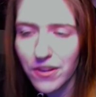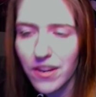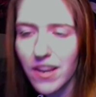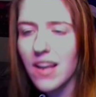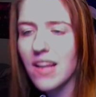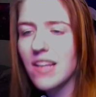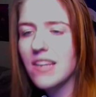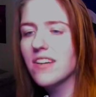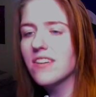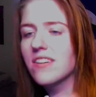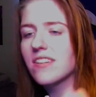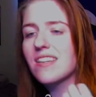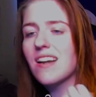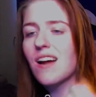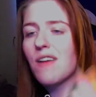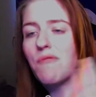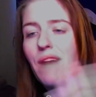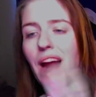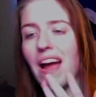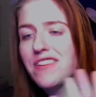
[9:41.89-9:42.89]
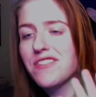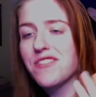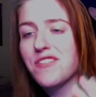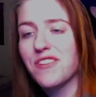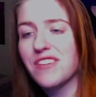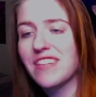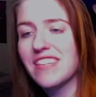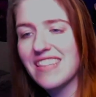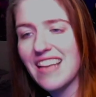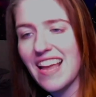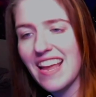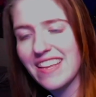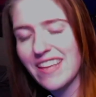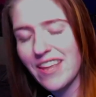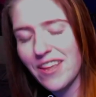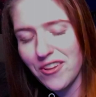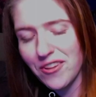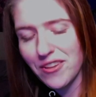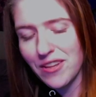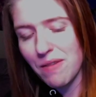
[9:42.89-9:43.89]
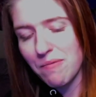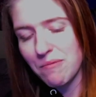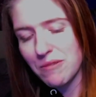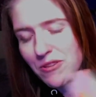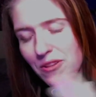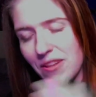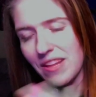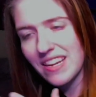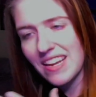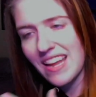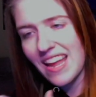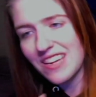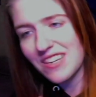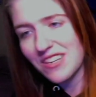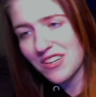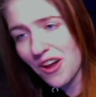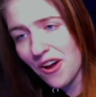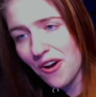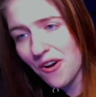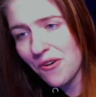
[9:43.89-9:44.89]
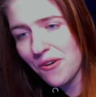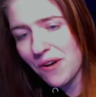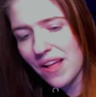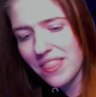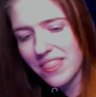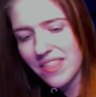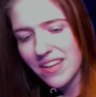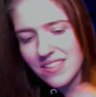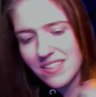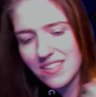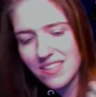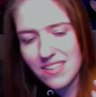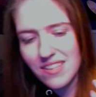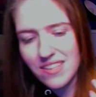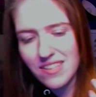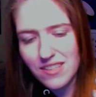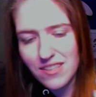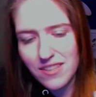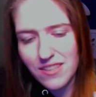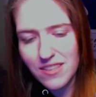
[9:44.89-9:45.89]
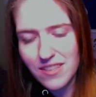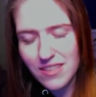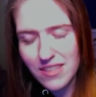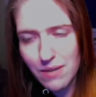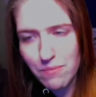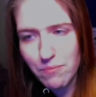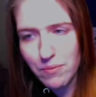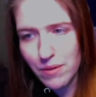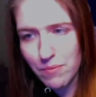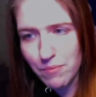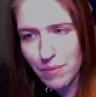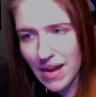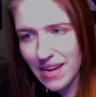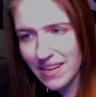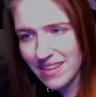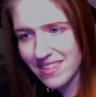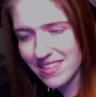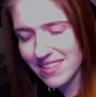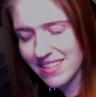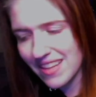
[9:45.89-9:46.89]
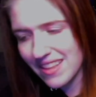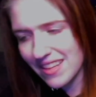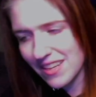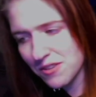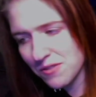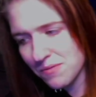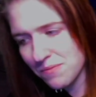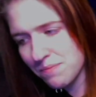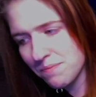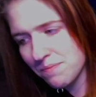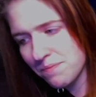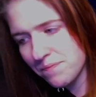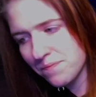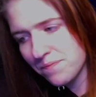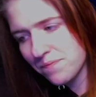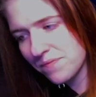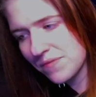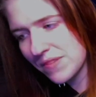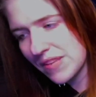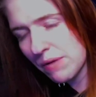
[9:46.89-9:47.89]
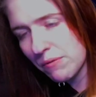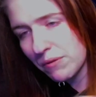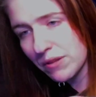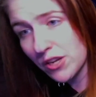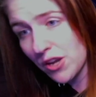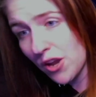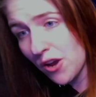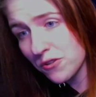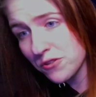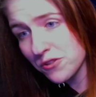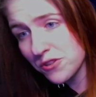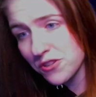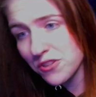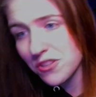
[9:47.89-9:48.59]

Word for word: Now, it's not rational to say kill them so they can't go and then sleep with the bodies and then get with the ghosts.